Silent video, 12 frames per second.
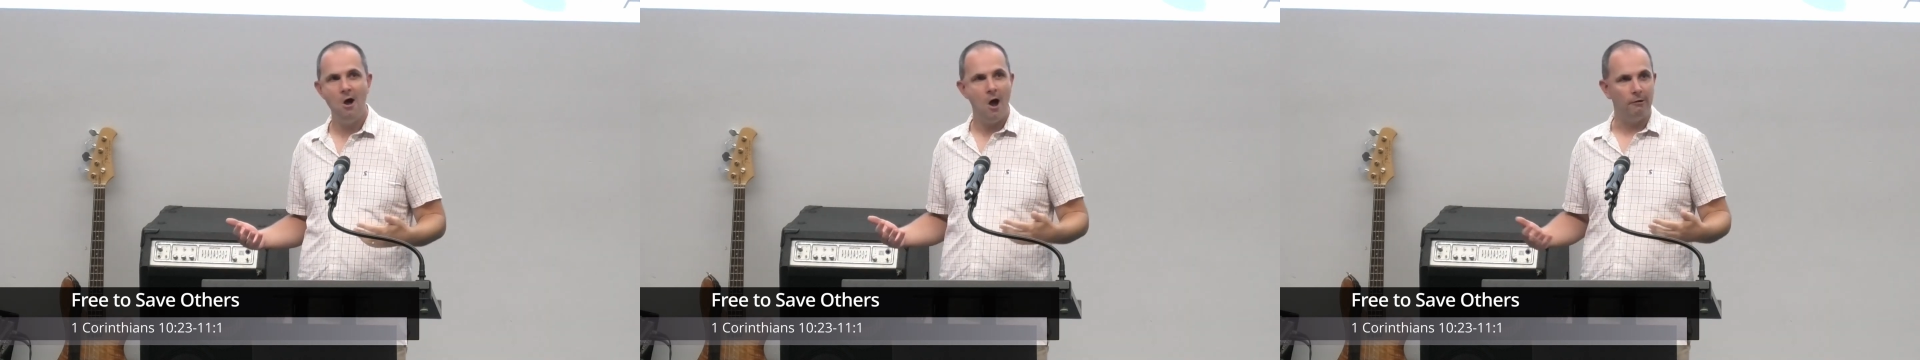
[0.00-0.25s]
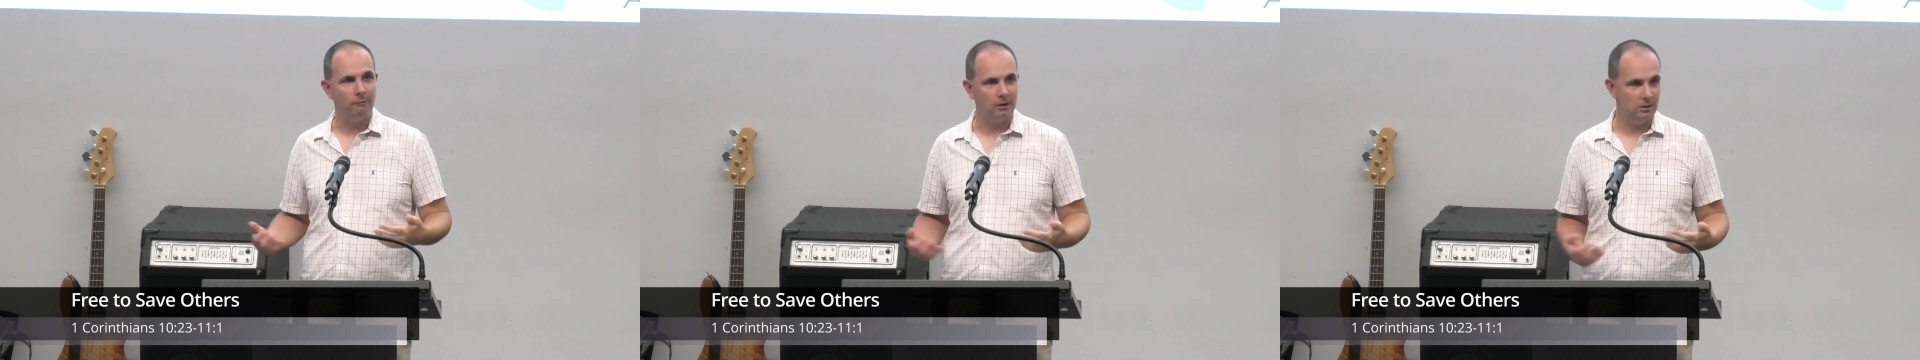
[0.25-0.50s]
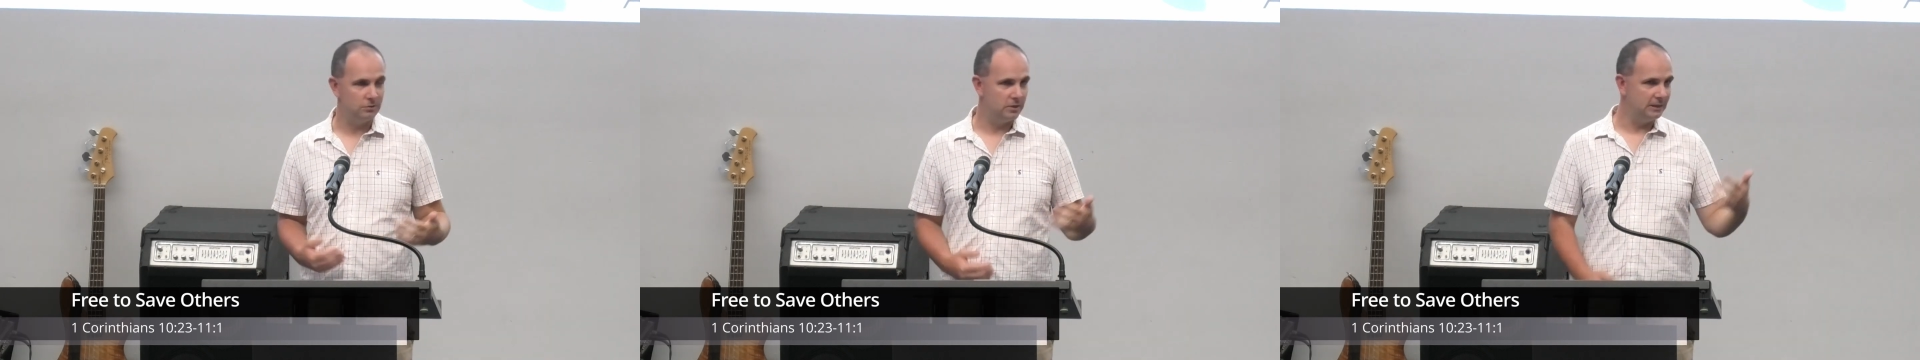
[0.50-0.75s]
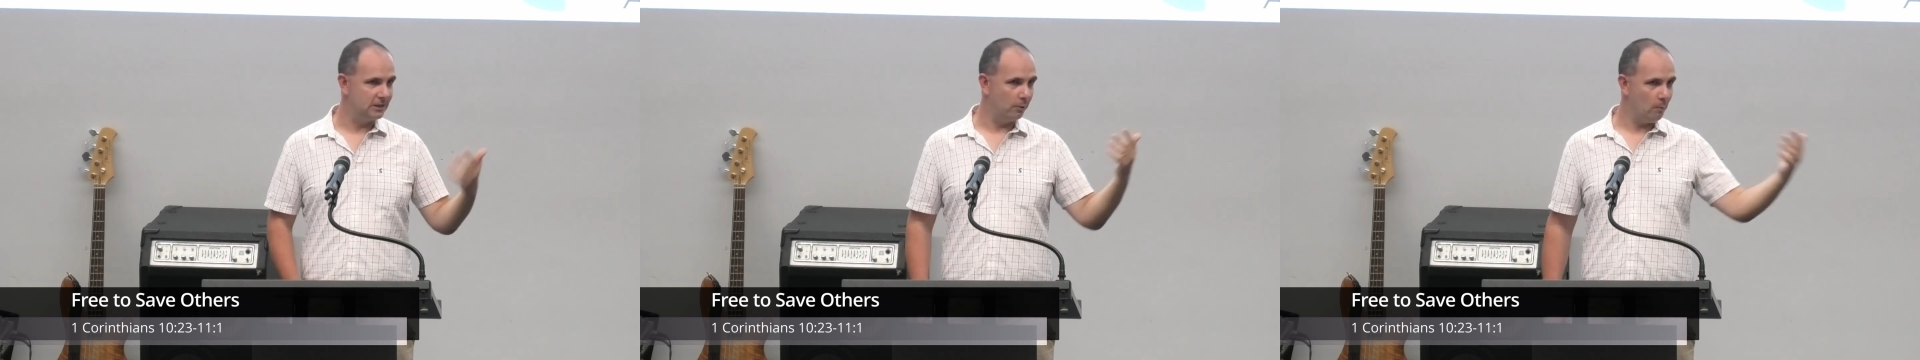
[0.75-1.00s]
Our idols are
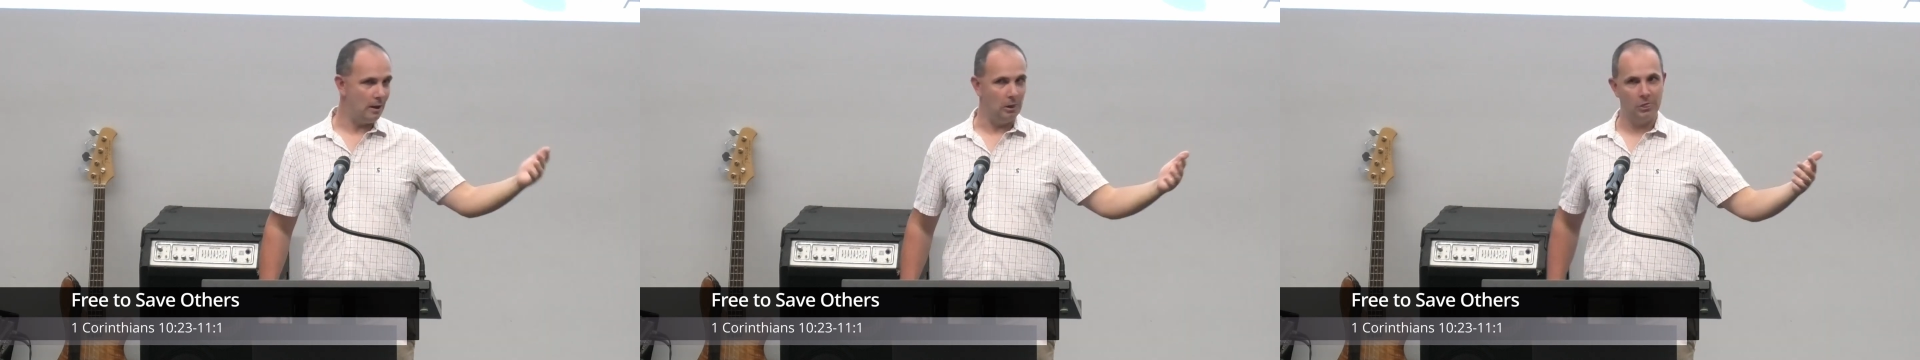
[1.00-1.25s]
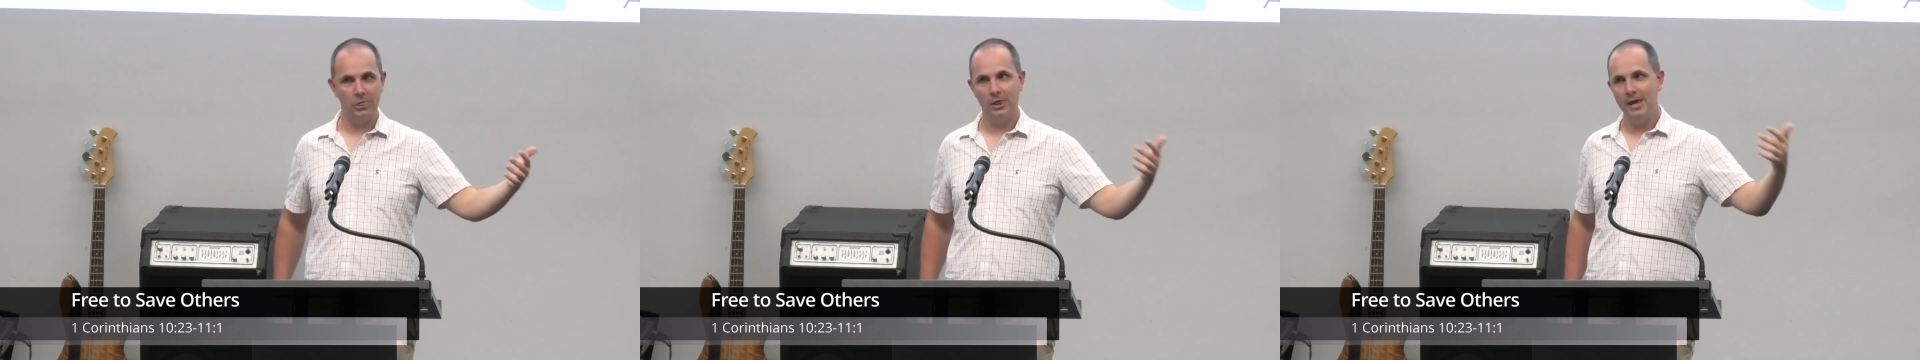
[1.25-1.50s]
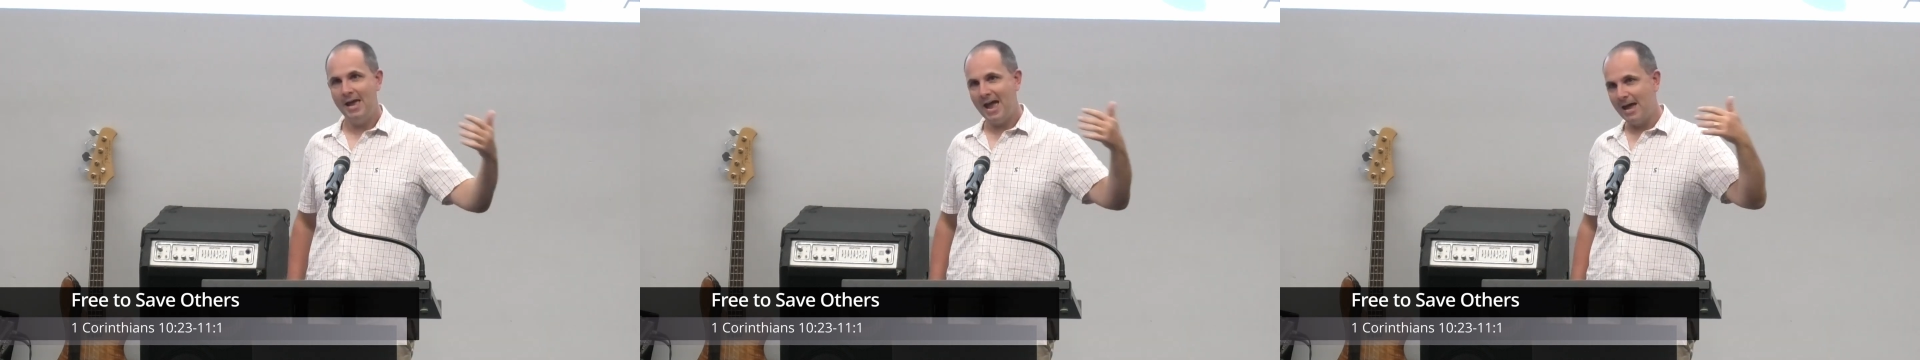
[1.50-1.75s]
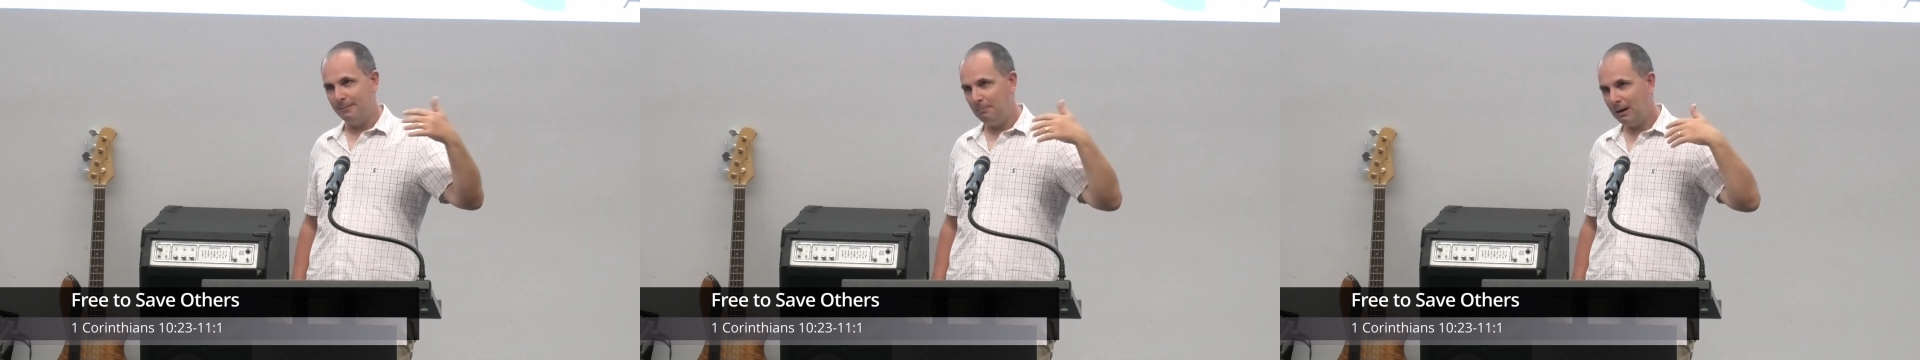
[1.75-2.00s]
things like wealth
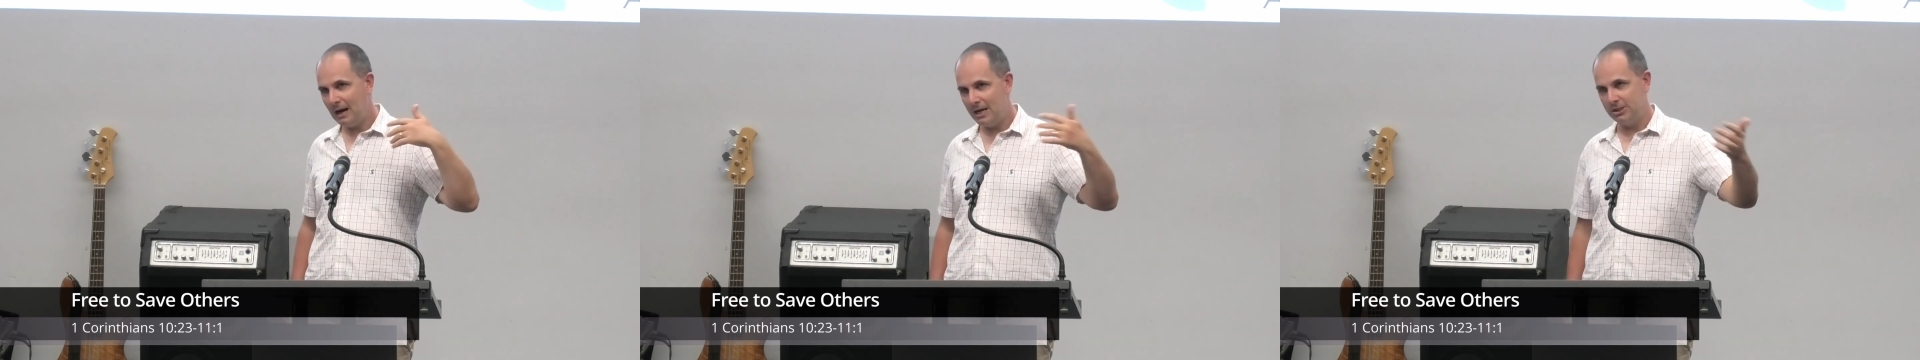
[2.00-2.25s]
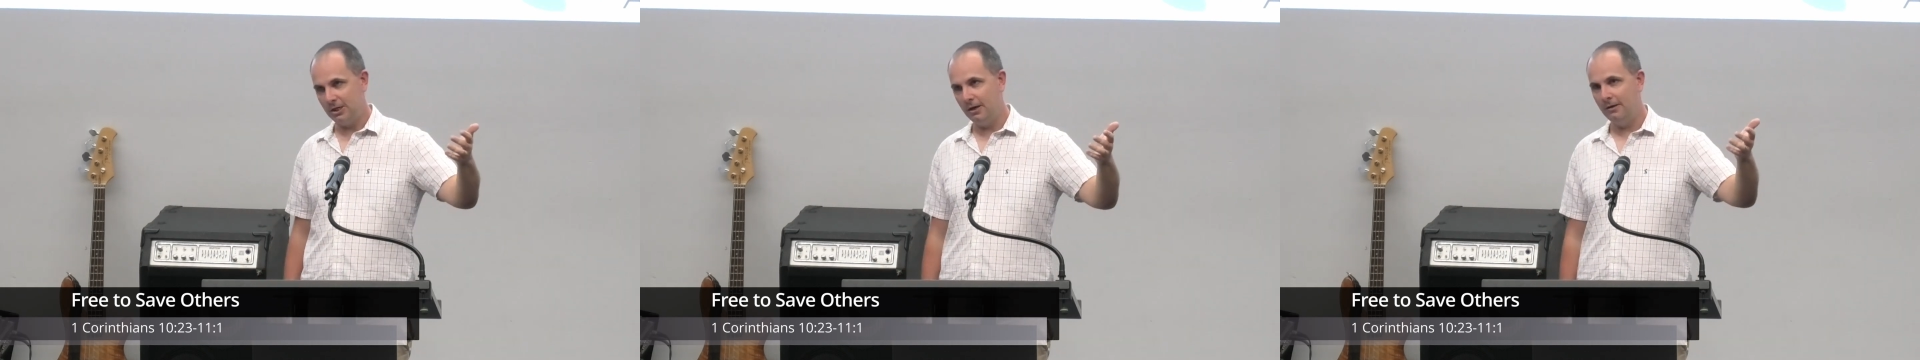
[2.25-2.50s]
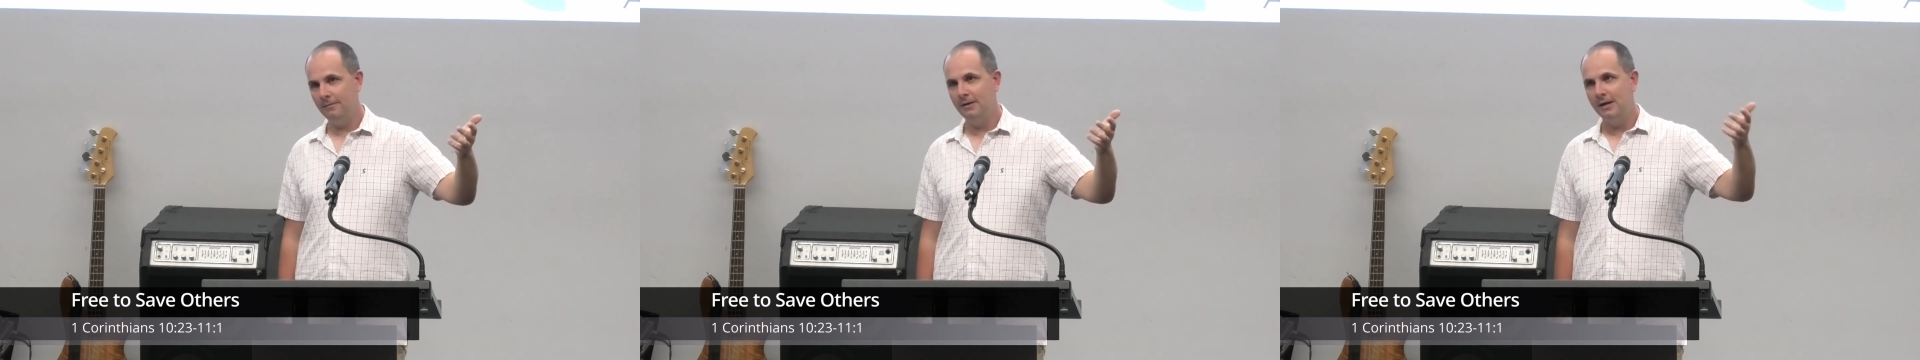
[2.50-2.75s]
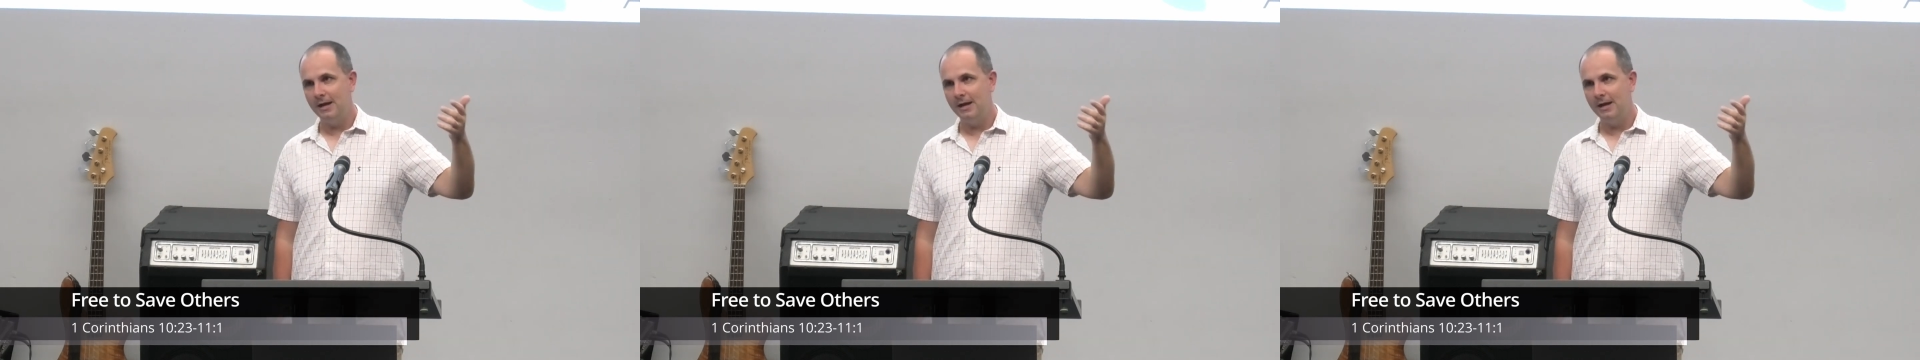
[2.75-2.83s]
and pleasure